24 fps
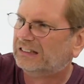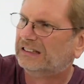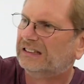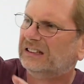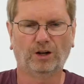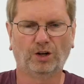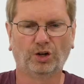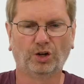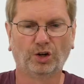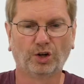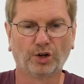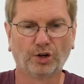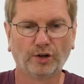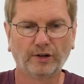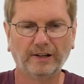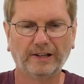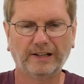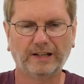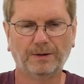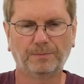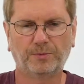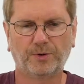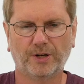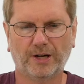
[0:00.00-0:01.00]

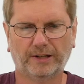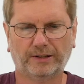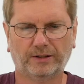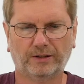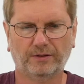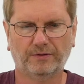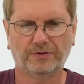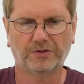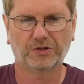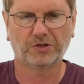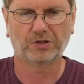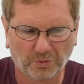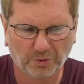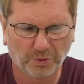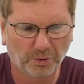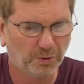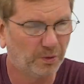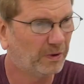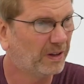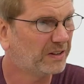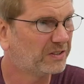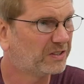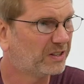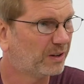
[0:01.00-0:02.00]
Learning objectives. Ooh,
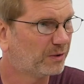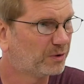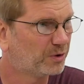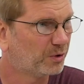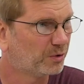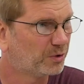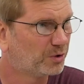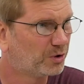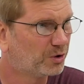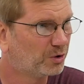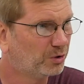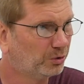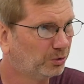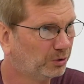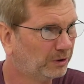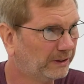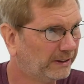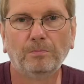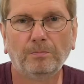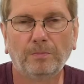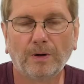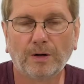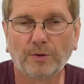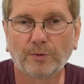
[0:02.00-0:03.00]
that sounds so
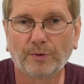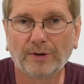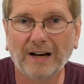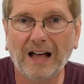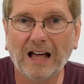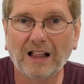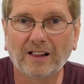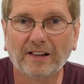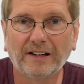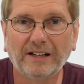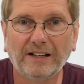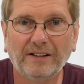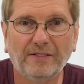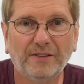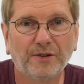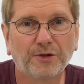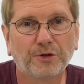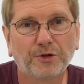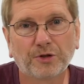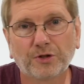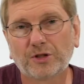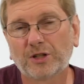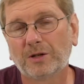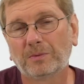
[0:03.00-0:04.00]
schooly. But in reality, these
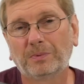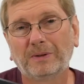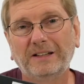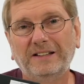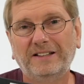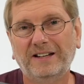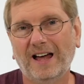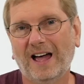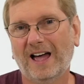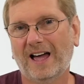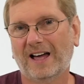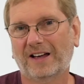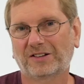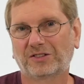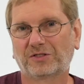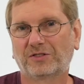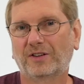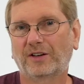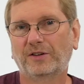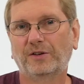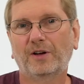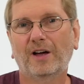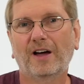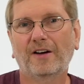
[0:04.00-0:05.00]
are simply tasks
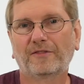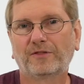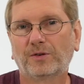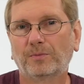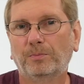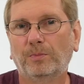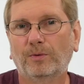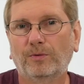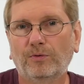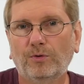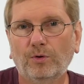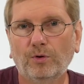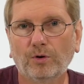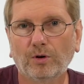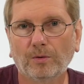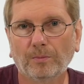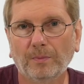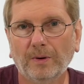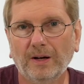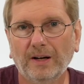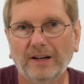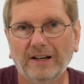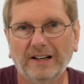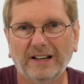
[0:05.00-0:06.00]
that you have to perform.
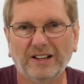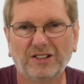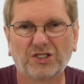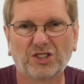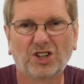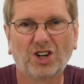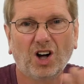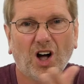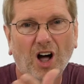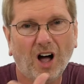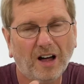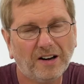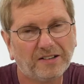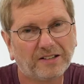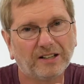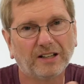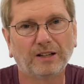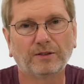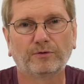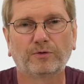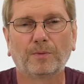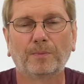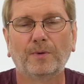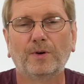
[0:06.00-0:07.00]
It's
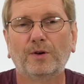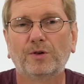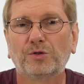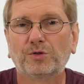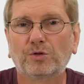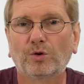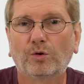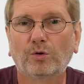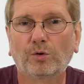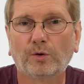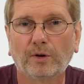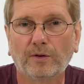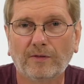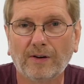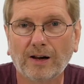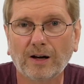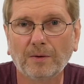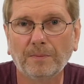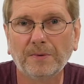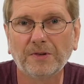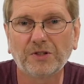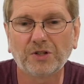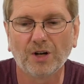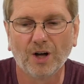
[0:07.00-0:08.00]
content from the historical
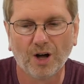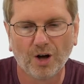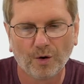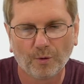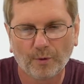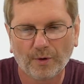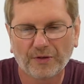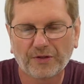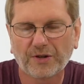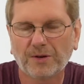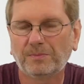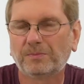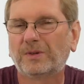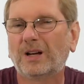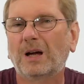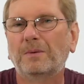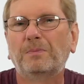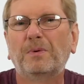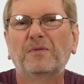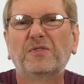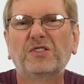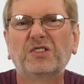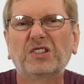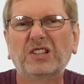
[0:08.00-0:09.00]
developments with some type
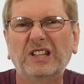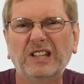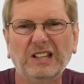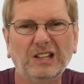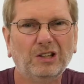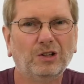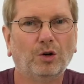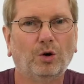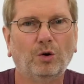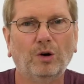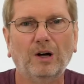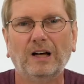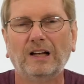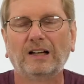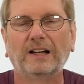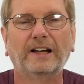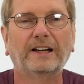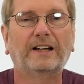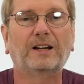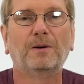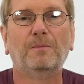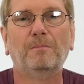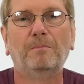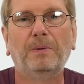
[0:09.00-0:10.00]
of skill,
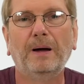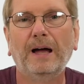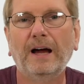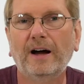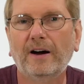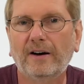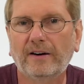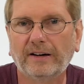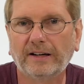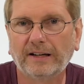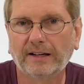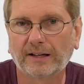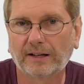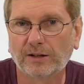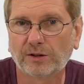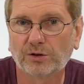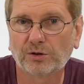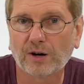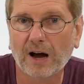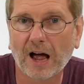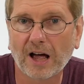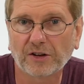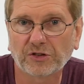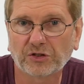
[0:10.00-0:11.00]
like comparing and
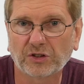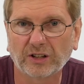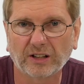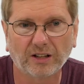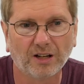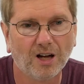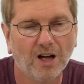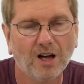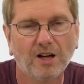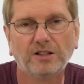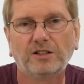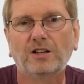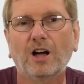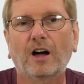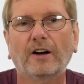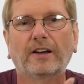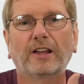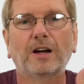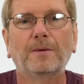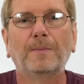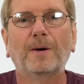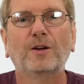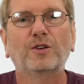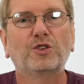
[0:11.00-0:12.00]
contrasting, talking
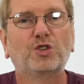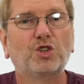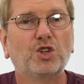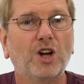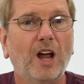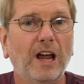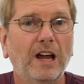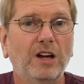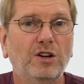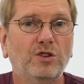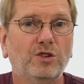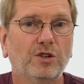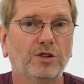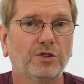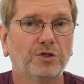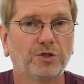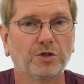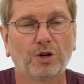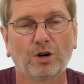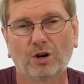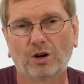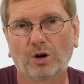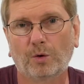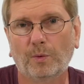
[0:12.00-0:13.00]
about changes
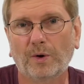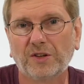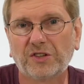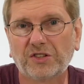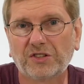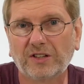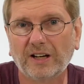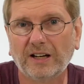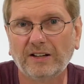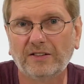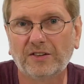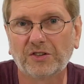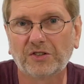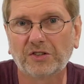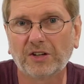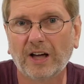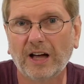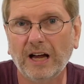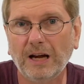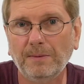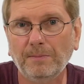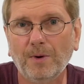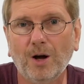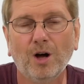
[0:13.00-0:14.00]
or what stayed the
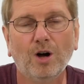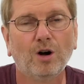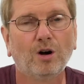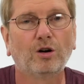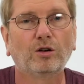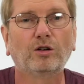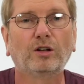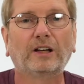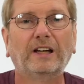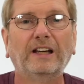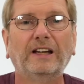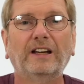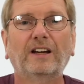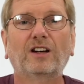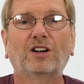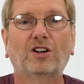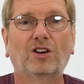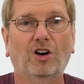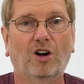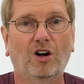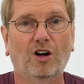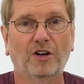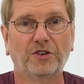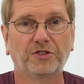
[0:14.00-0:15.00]
same, or looking at
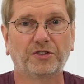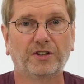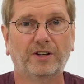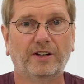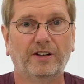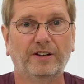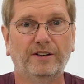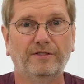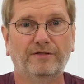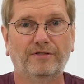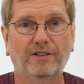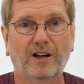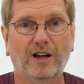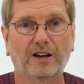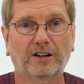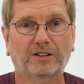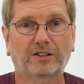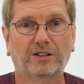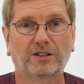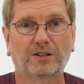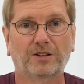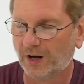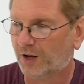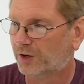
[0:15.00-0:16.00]
cause and
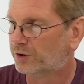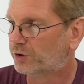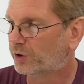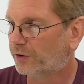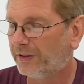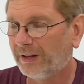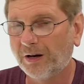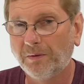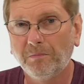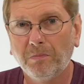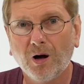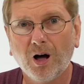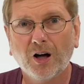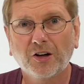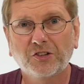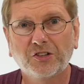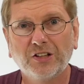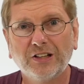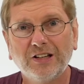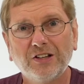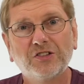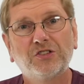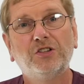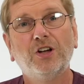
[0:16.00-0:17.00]
effect. So the
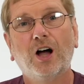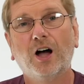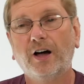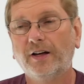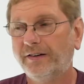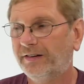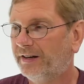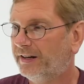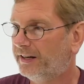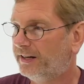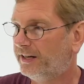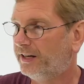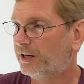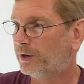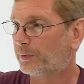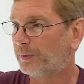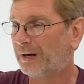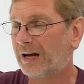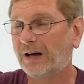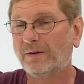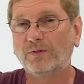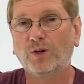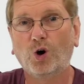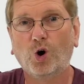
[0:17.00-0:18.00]
unboxing is done. Here we
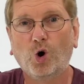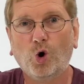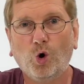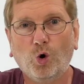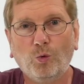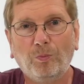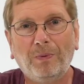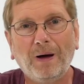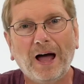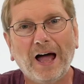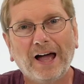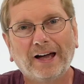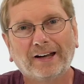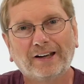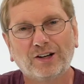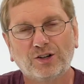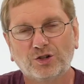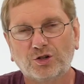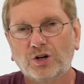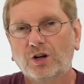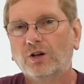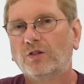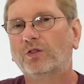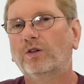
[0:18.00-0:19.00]
have the whole
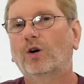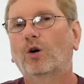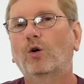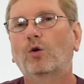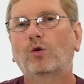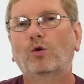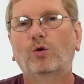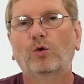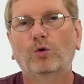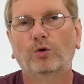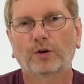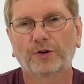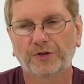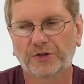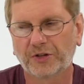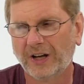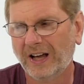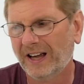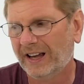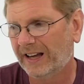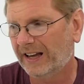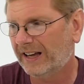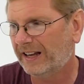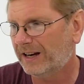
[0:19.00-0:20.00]
package, the whole course.
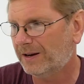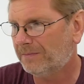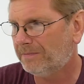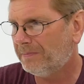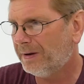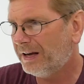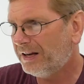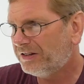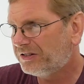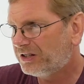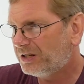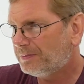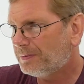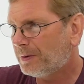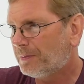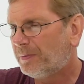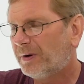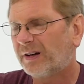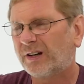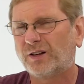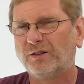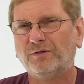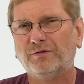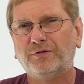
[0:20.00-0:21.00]
And it may seem a
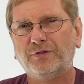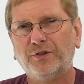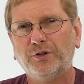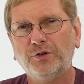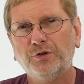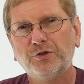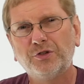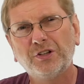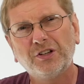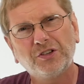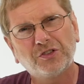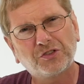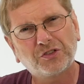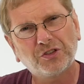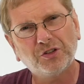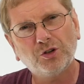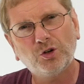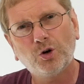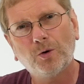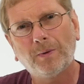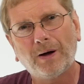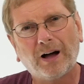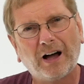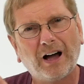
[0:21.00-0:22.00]
bit confusing
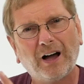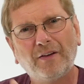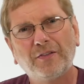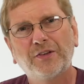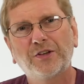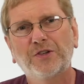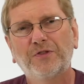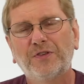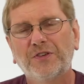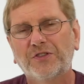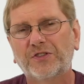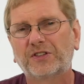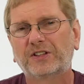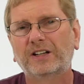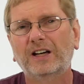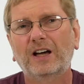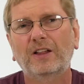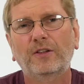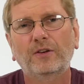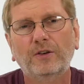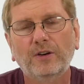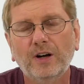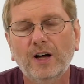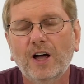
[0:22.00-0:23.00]
still about how this fits
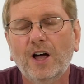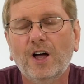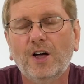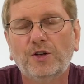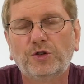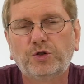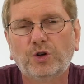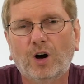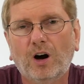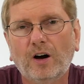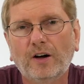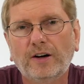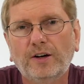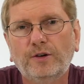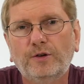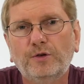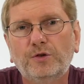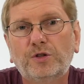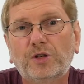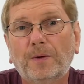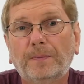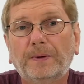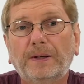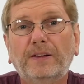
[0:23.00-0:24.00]
together, so I'm going to do
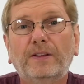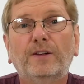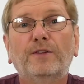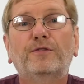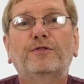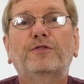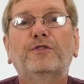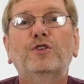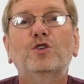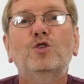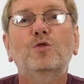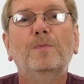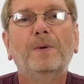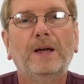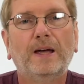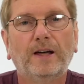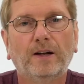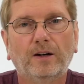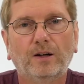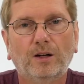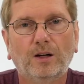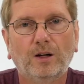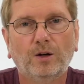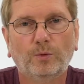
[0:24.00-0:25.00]
something that few
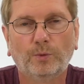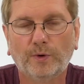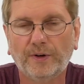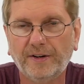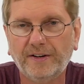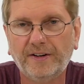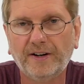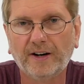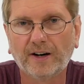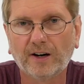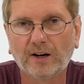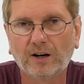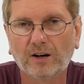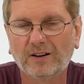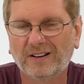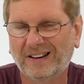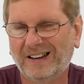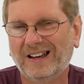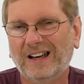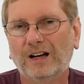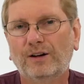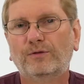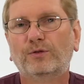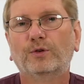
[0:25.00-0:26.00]
men would dare
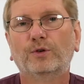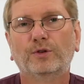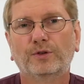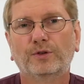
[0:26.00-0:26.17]
ever